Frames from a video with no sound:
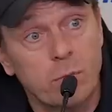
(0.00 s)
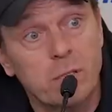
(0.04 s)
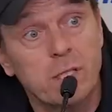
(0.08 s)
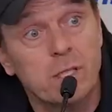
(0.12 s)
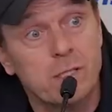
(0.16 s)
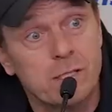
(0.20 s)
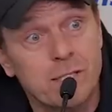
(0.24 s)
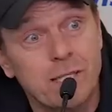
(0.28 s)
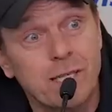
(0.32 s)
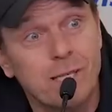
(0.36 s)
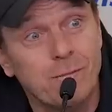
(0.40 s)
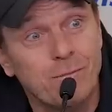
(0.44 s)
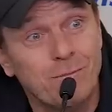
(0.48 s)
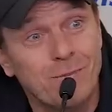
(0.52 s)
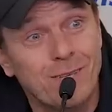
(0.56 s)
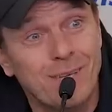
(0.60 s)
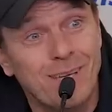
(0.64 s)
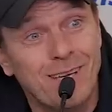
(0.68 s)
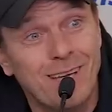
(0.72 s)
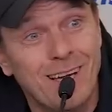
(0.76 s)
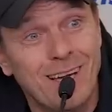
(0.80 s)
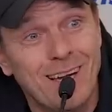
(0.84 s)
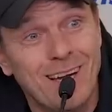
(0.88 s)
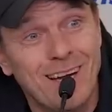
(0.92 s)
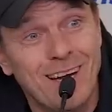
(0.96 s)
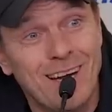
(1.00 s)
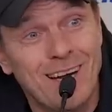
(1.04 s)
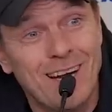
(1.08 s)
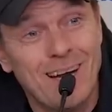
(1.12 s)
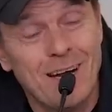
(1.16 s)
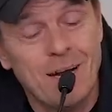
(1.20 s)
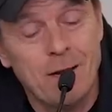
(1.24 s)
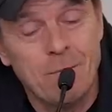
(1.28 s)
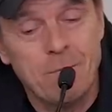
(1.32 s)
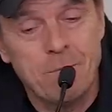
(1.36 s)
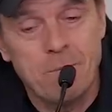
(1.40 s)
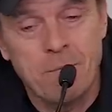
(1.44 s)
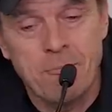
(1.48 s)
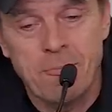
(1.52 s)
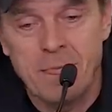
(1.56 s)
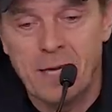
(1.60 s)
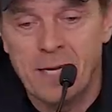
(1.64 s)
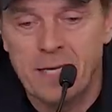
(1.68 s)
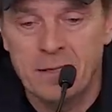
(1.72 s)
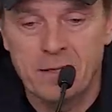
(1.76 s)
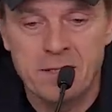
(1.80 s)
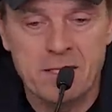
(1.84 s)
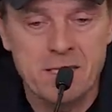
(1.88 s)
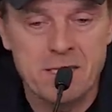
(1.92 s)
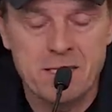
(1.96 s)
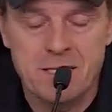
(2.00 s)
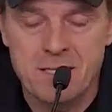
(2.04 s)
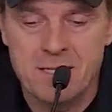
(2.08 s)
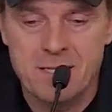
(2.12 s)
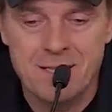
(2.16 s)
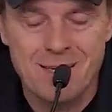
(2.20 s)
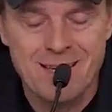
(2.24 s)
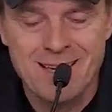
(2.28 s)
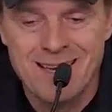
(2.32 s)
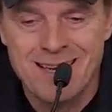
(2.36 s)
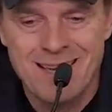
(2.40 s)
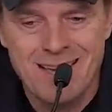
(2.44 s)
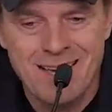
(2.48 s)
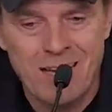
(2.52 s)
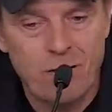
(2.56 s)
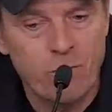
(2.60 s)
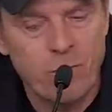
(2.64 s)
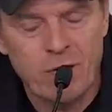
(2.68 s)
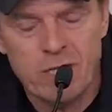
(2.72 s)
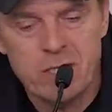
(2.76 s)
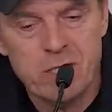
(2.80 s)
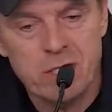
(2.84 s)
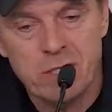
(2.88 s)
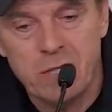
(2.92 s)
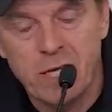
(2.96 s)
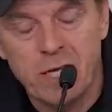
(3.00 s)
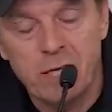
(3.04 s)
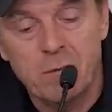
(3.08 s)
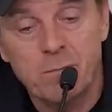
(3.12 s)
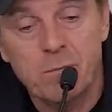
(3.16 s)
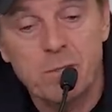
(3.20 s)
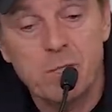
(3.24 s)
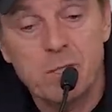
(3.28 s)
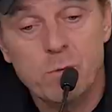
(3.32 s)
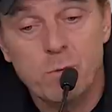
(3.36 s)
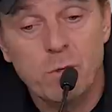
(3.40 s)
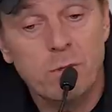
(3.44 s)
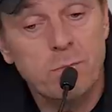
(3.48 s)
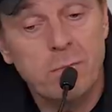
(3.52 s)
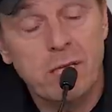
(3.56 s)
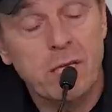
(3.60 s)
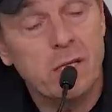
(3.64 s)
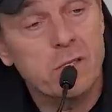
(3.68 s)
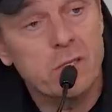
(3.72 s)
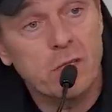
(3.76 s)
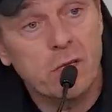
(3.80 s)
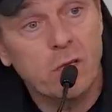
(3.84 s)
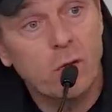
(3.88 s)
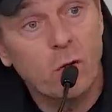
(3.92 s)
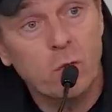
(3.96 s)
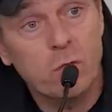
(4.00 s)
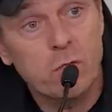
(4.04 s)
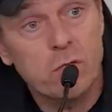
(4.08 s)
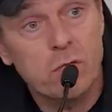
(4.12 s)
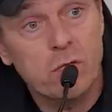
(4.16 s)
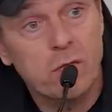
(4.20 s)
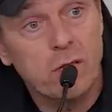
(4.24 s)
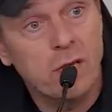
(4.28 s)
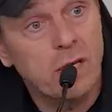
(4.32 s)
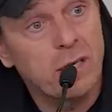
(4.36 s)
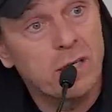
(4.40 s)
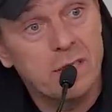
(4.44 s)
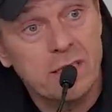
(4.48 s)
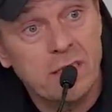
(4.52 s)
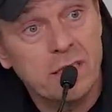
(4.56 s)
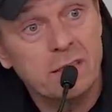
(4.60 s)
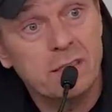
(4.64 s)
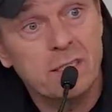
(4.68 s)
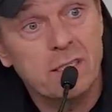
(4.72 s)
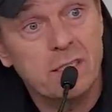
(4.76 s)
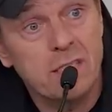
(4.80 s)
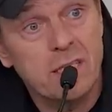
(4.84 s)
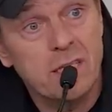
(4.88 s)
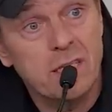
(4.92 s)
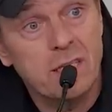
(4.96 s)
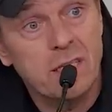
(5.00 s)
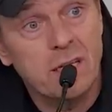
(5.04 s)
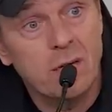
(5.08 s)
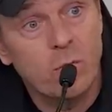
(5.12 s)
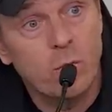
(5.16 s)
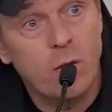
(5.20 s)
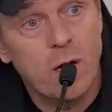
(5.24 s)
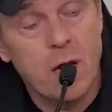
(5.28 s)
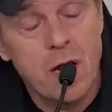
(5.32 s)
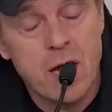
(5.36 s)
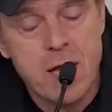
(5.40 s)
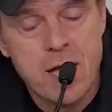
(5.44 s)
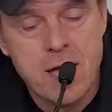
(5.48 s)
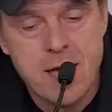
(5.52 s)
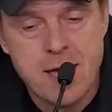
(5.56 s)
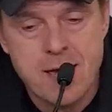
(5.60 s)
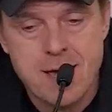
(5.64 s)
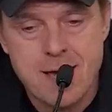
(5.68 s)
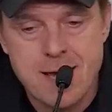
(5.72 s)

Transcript: with this team. Um, it's it resonates with me as a coach, their identity and their why.